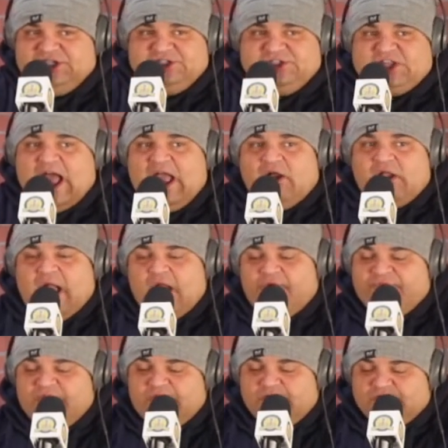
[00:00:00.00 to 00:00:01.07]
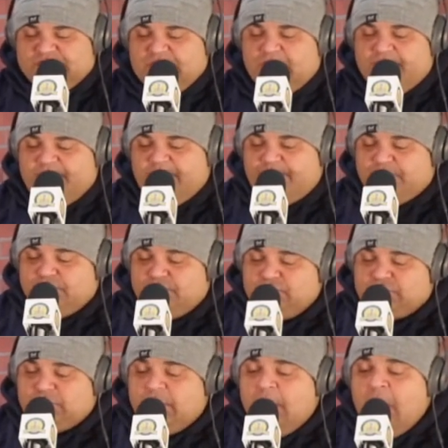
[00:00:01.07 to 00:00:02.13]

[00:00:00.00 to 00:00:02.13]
style guy over here, Jeremy, the producer.